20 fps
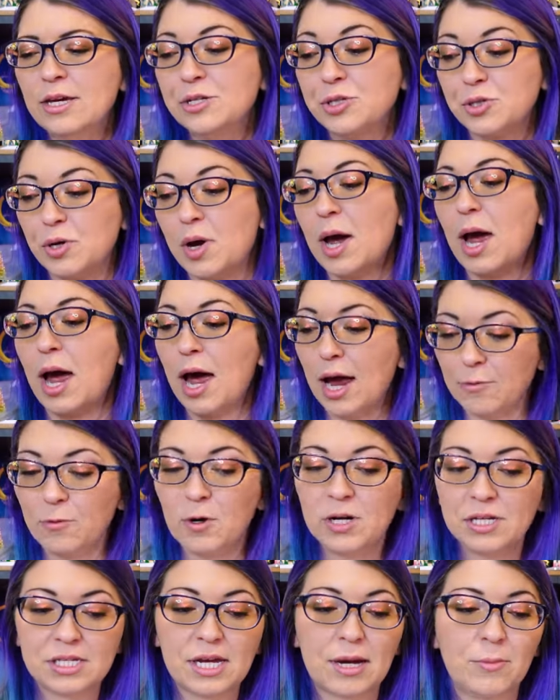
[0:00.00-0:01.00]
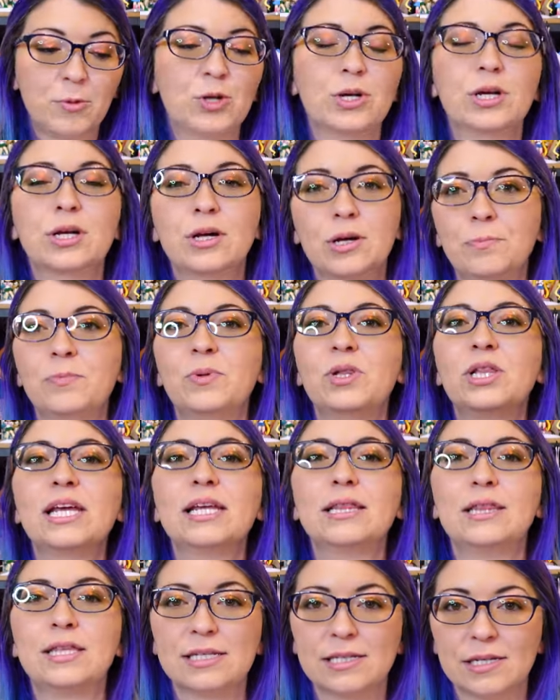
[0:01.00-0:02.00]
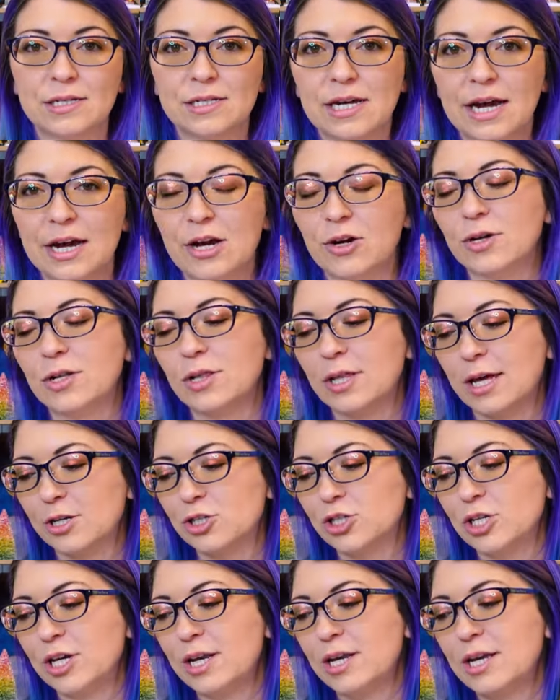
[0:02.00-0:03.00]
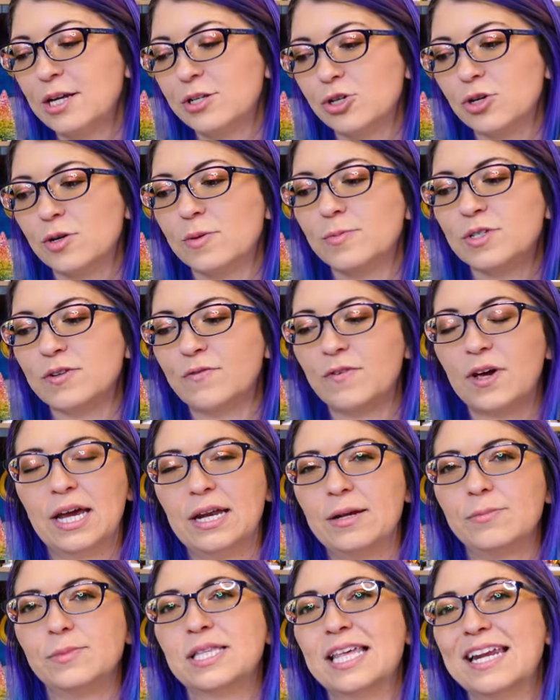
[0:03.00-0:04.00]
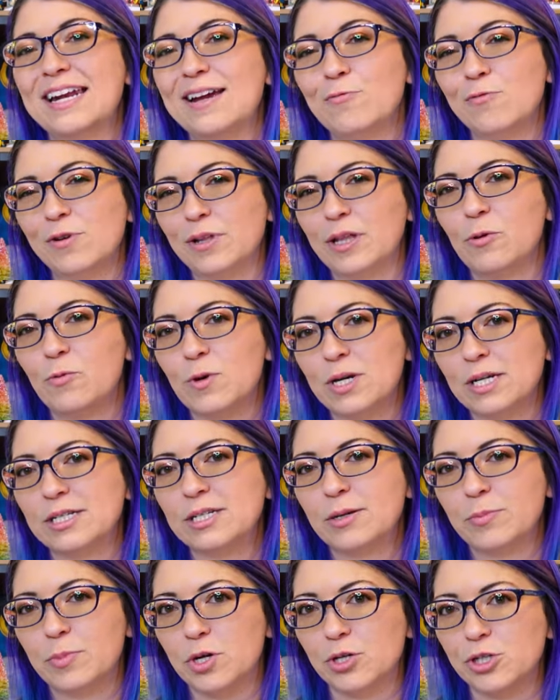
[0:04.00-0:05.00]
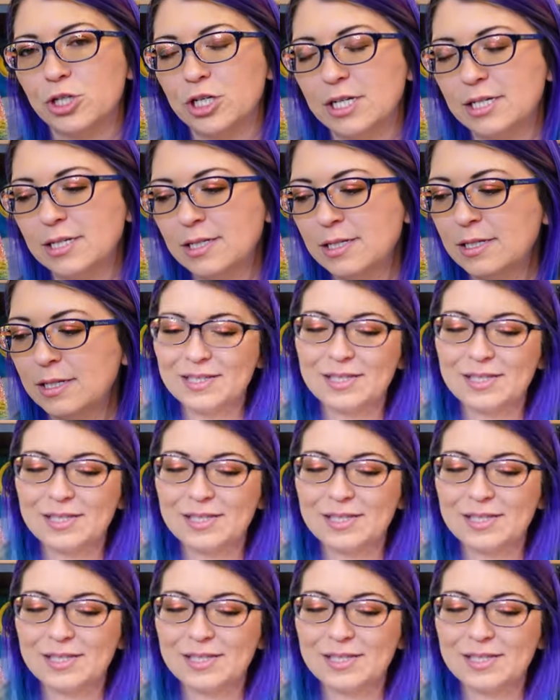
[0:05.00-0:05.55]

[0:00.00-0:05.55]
So I was able to complete this entire collection in terms of items that I really wanted to purchase.